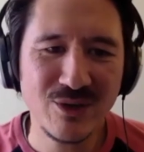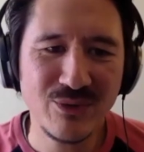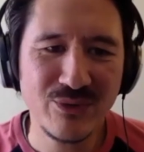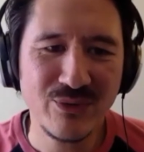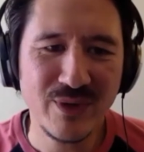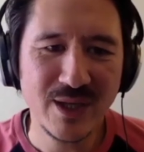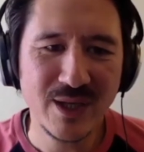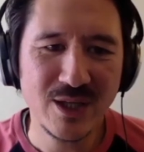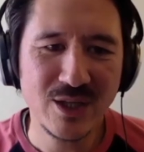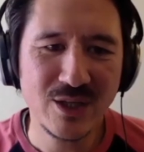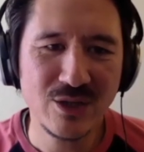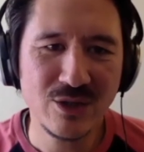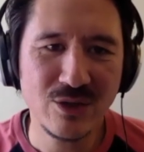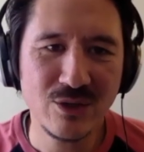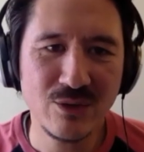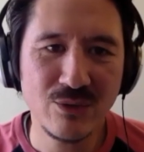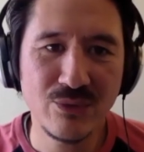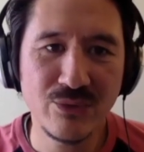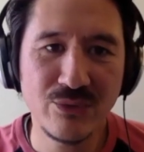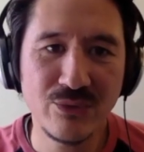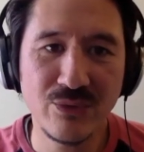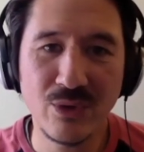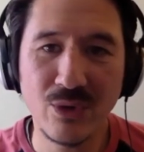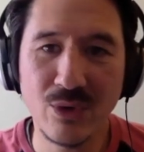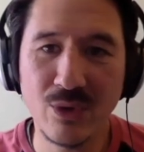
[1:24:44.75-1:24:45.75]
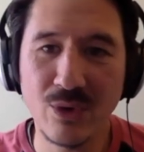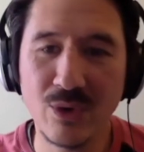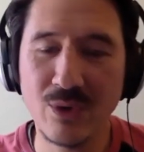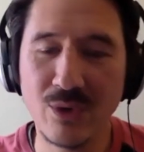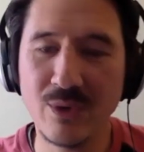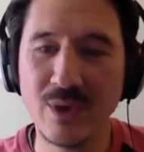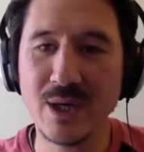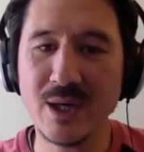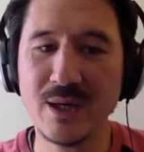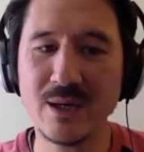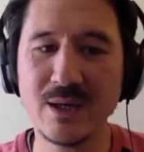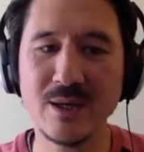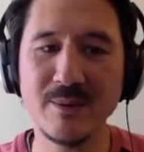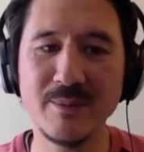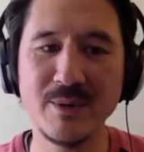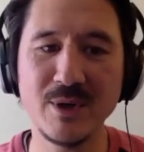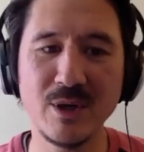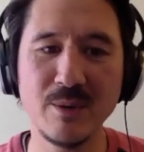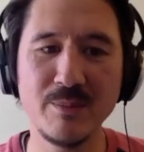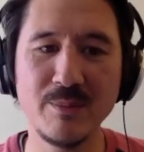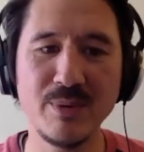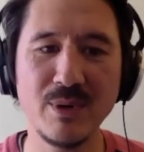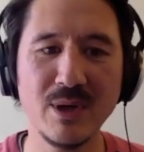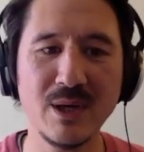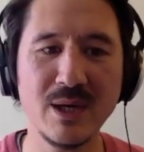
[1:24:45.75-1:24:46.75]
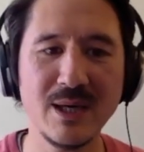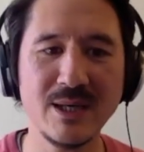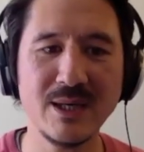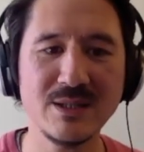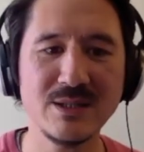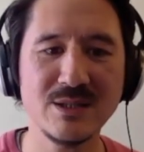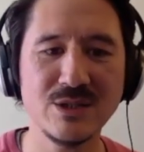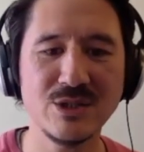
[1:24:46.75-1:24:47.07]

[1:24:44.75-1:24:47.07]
Thank you for uh, coming on the podcast